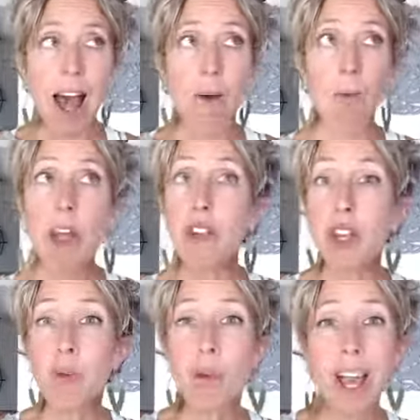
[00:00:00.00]
Whether
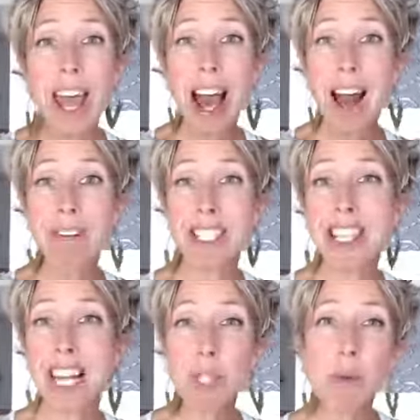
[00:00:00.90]
you want to have a
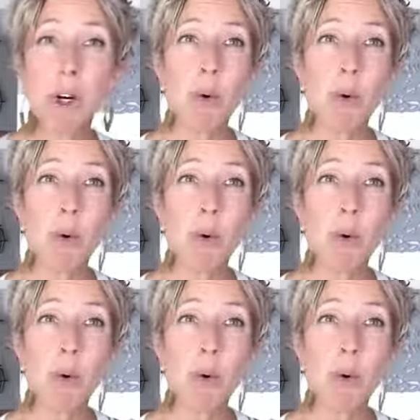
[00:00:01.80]
schedule